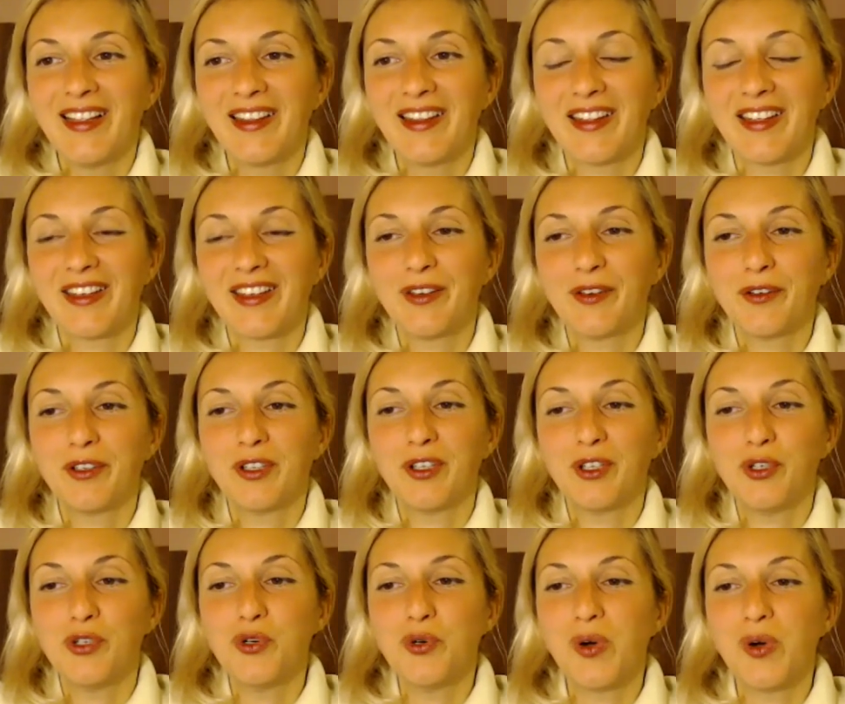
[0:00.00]
Thank you, the
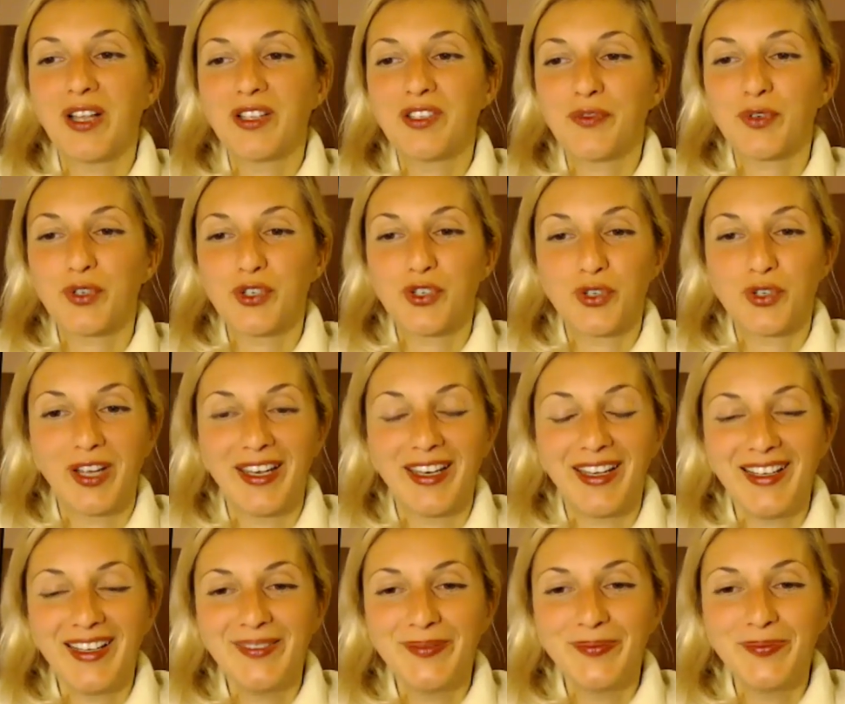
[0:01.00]
new ones, for
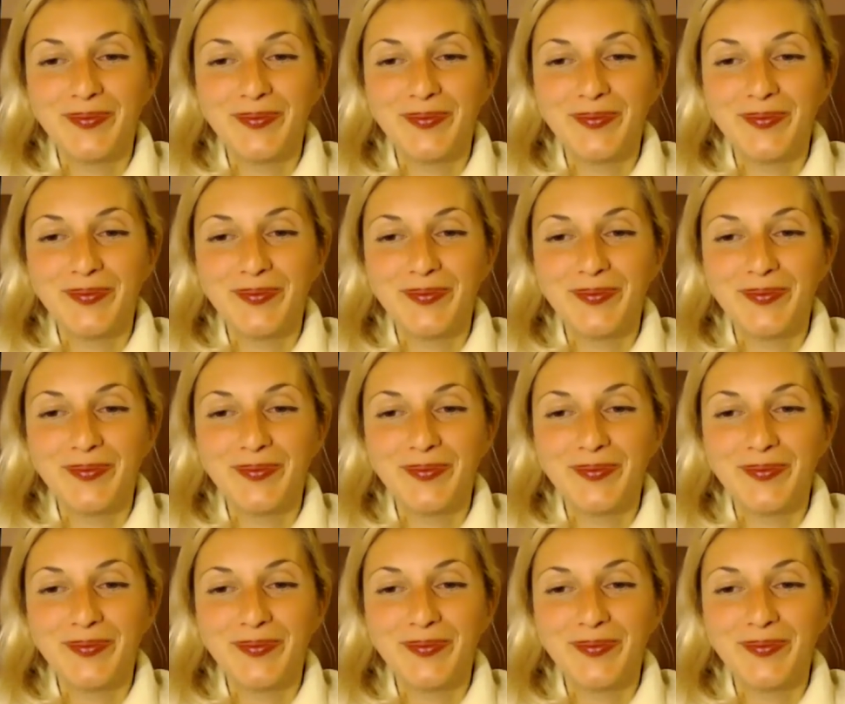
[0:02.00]
joining.